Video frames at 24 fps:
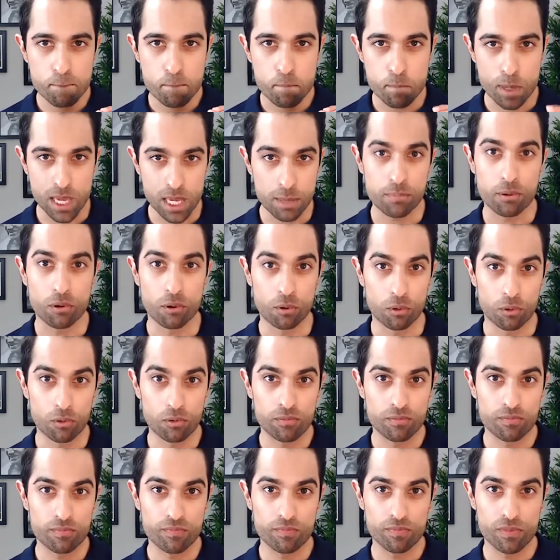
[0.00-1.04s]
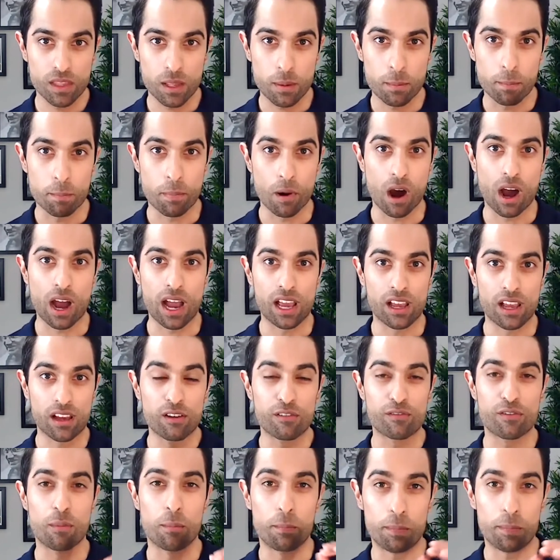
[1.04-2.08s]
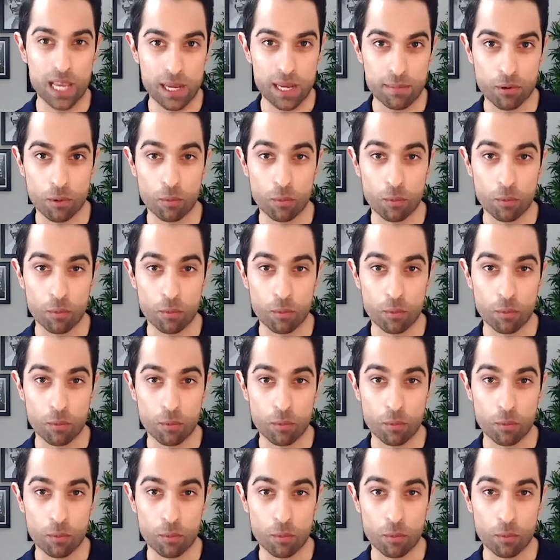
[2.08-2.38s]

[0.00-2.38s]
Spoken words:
People buy from people.